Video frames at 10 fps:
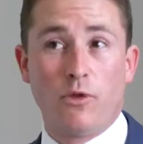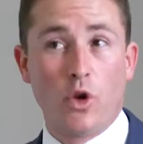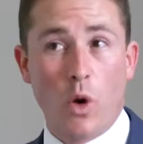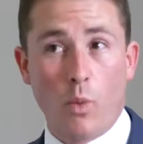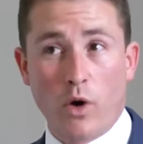if you
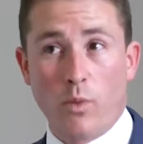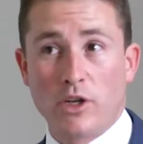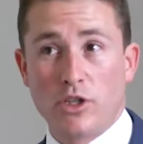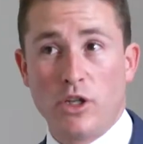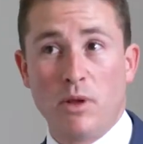don't want to
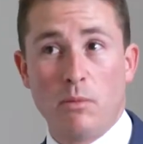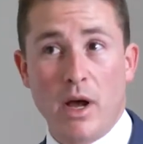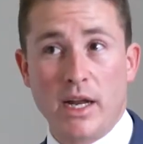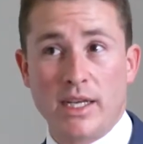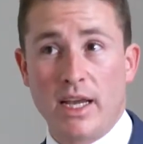register to bid and
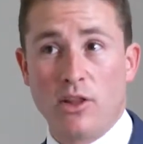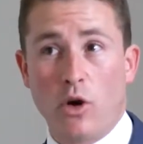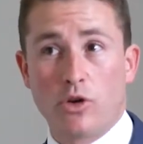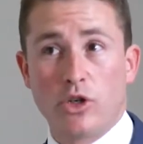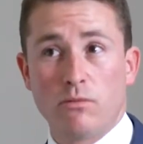partake in the
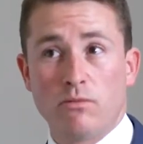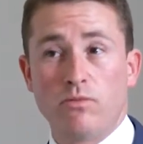auction,